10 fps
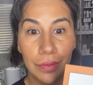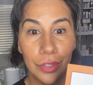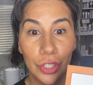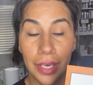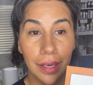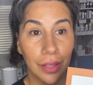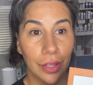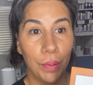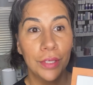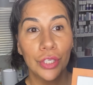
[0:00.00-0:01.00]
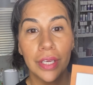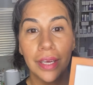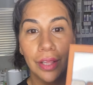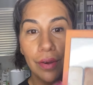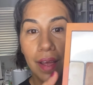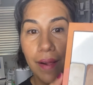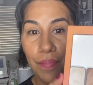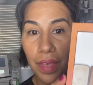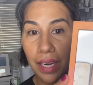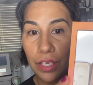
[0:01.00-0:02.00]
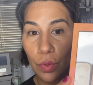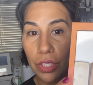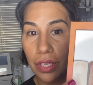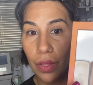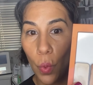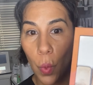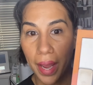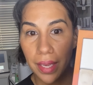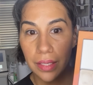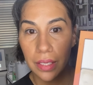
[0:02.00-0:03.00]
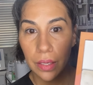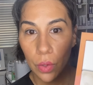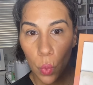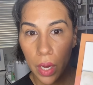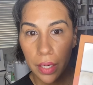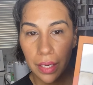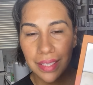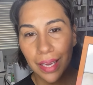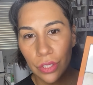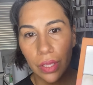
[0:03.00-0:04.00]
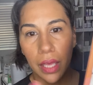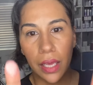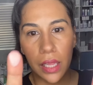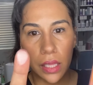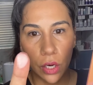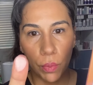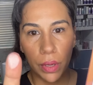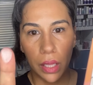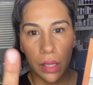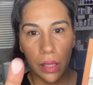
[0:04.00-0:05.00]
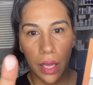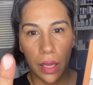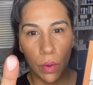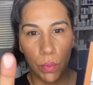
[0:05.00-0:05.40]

cheek color, lip and cheek color. Then I switch to the white one. It's actually like clear, but a